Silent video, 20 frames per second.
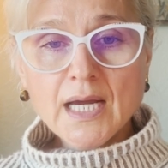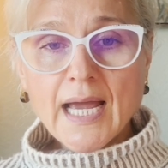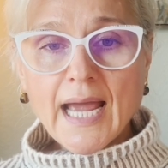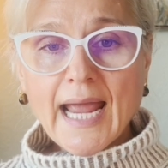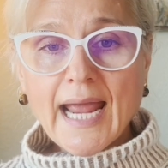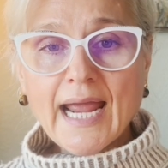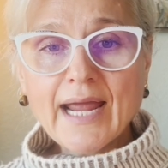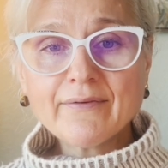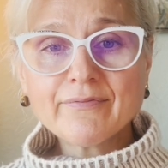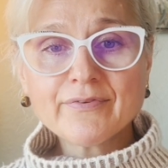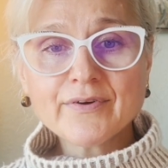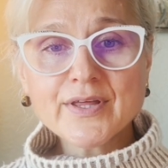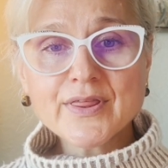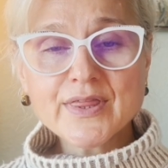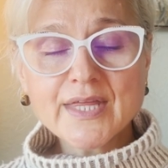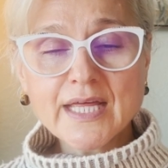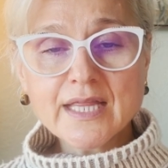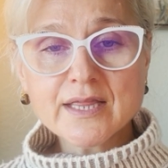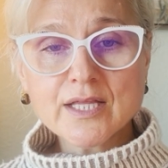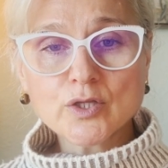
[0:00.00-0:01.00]

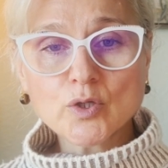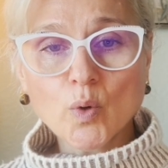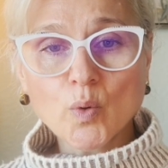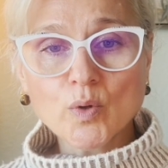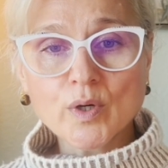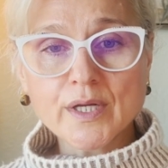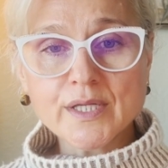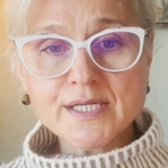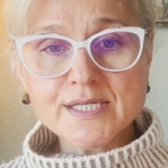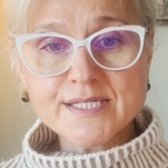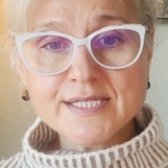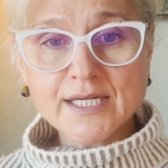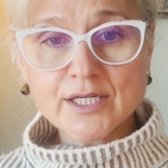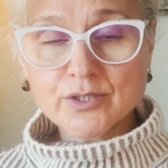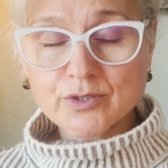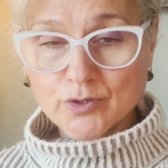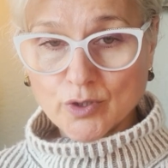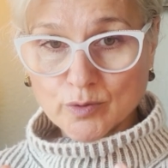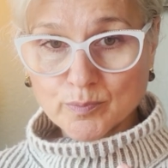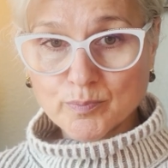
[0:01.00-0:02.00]
Everything that
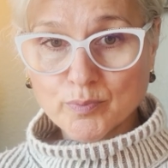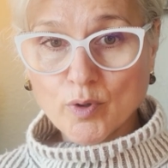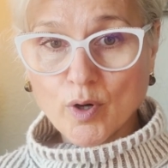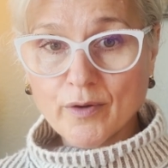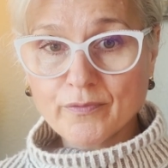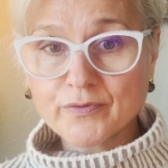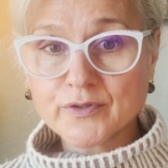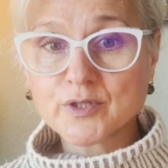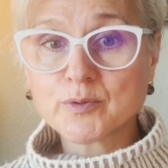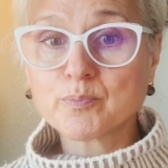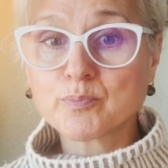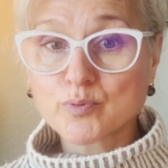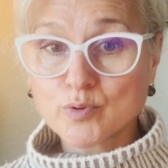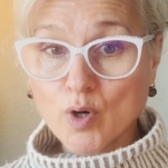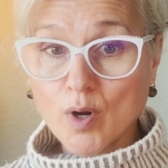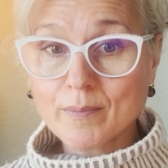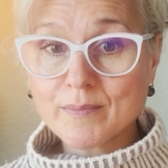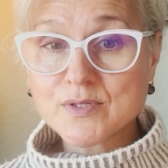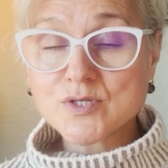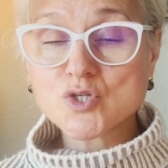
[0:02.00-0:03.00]
nonprofit
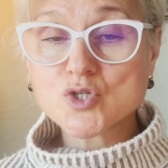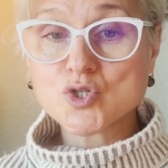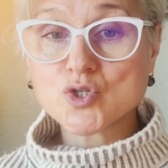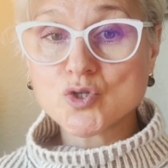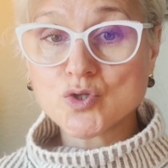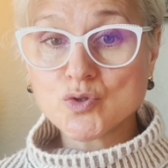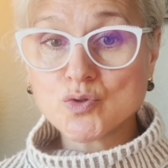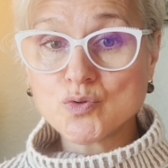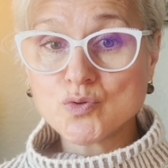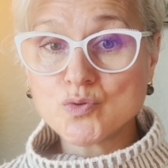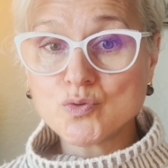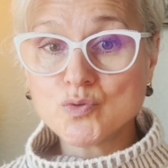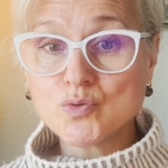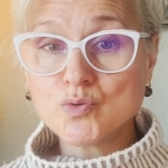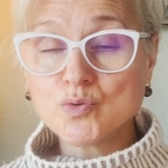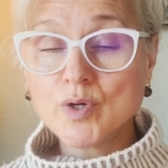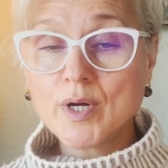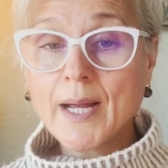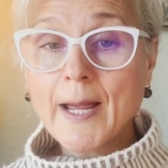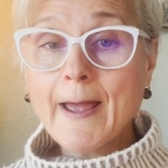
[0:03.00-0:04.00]
promised
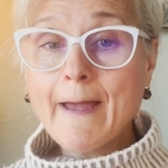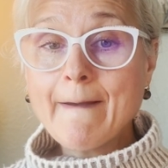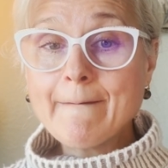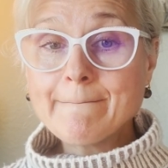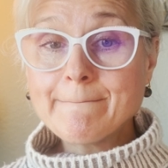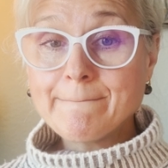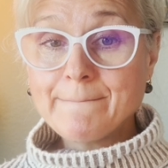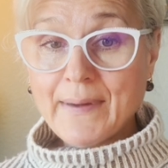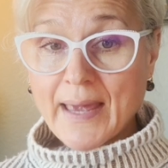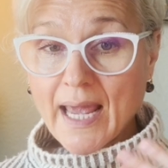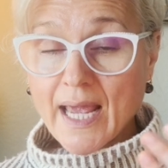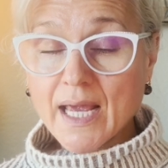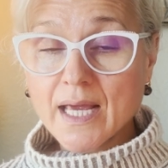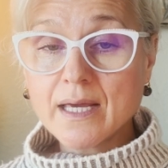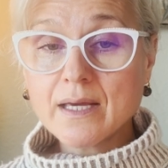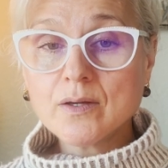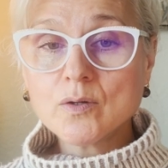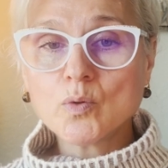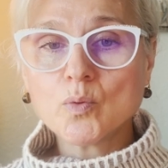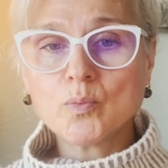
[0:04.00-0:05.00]
to
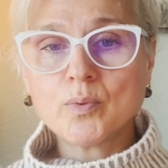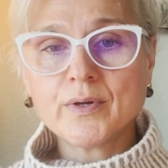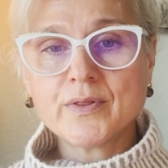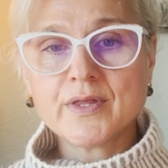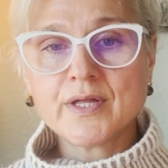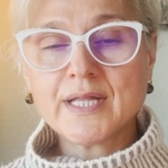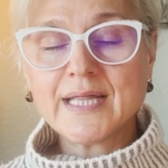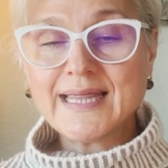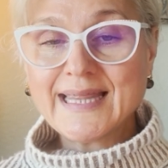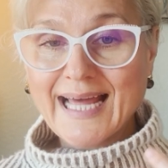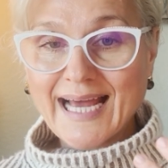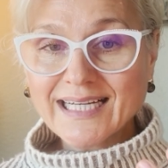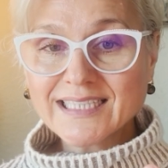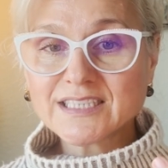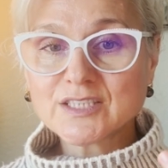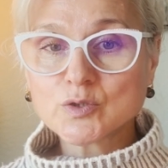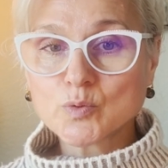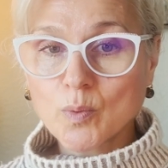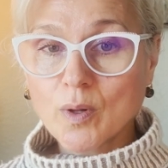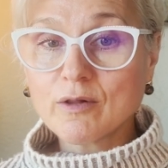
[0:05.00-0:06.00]
pay within
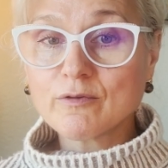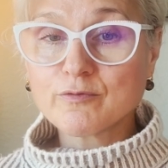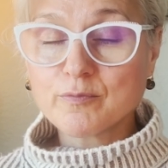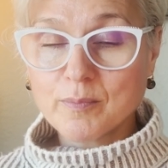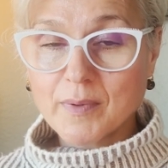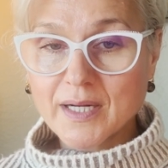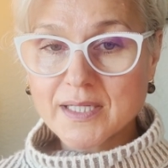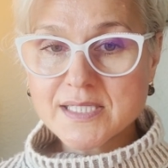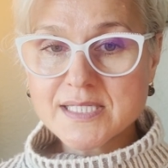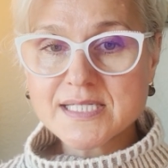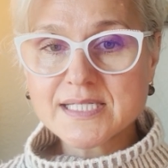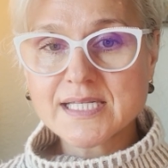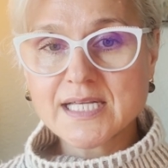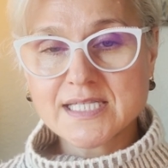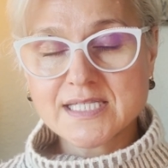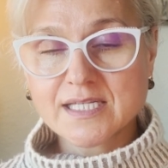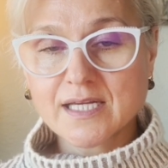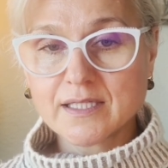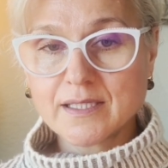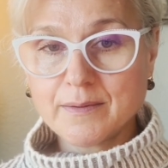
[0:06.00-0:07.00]
next 12 months,
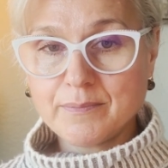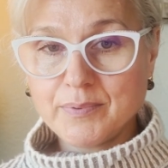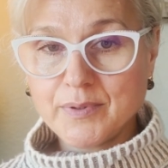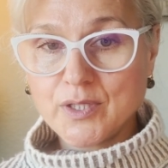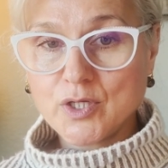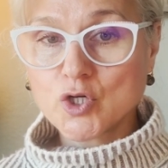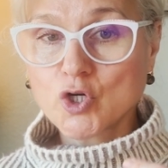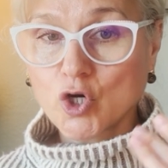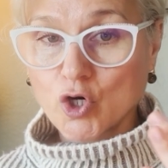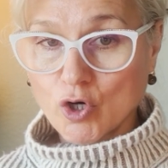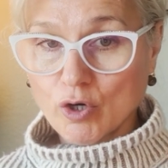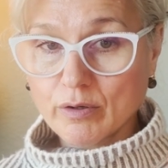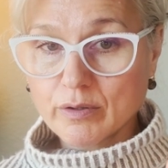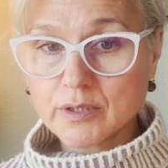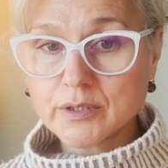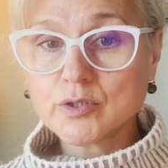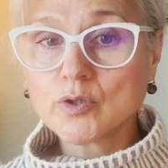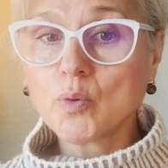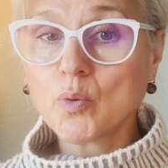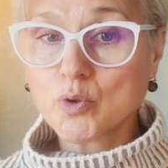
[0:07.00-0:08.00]
that's going to be
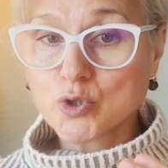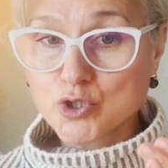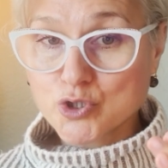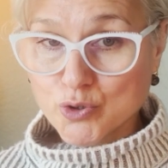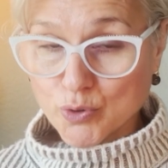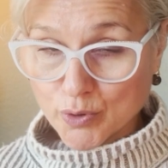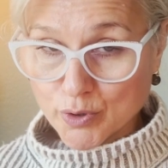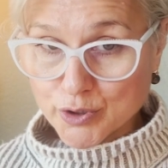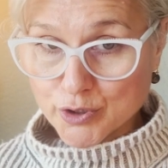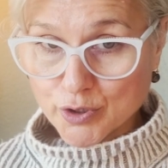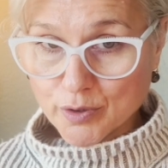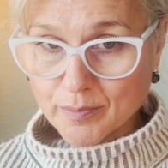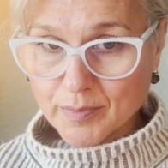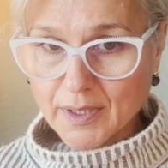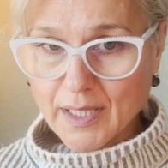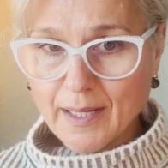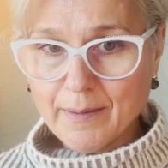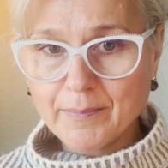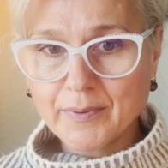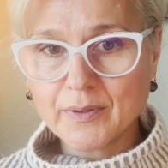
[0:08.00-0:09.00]
current or short-term
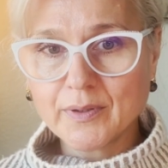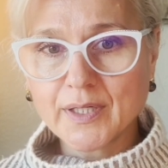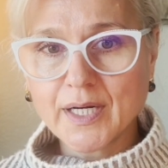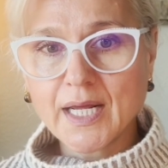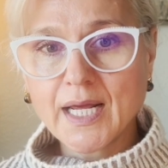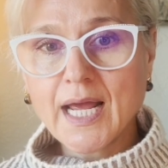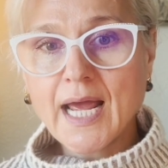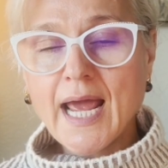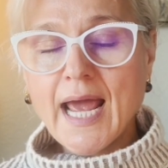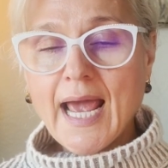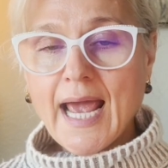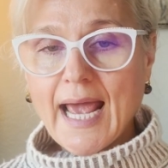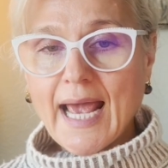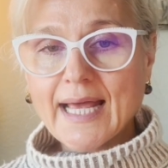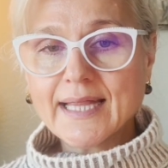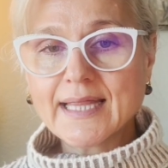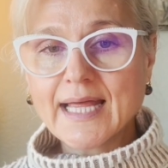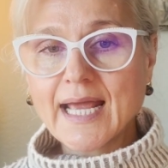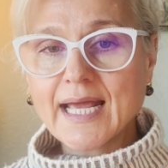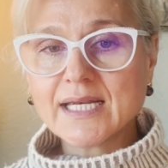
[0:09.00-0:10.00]
liability,
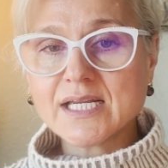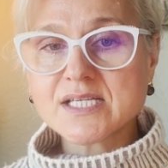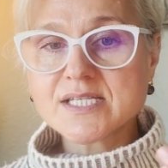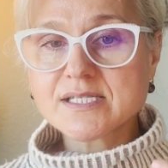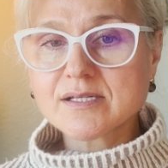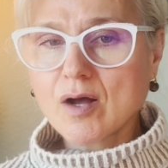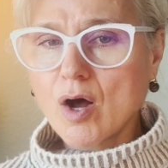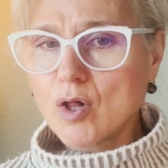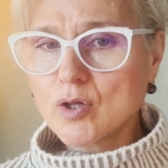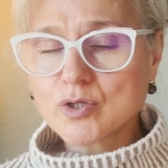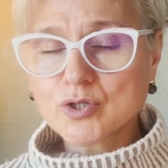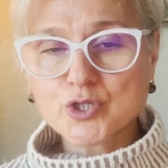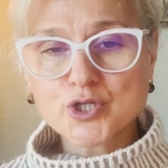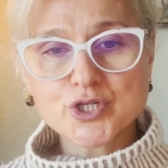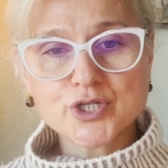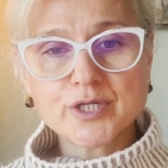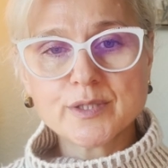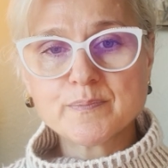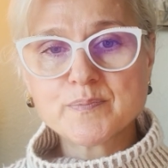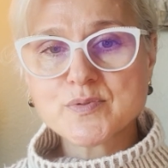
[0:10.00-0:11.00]
and any
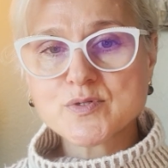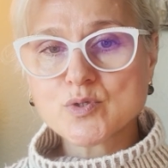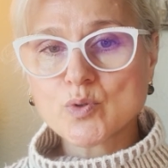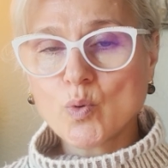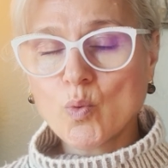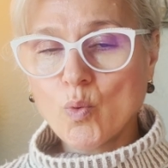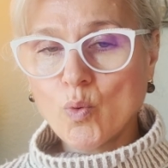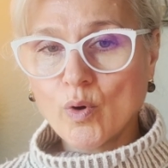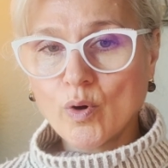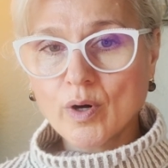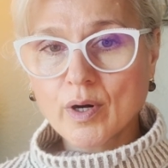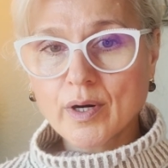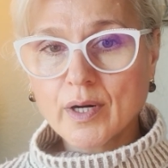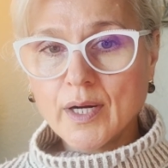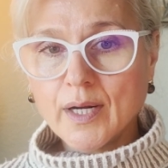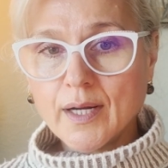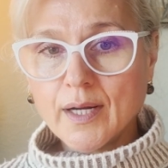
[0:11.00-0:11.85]
scholarships or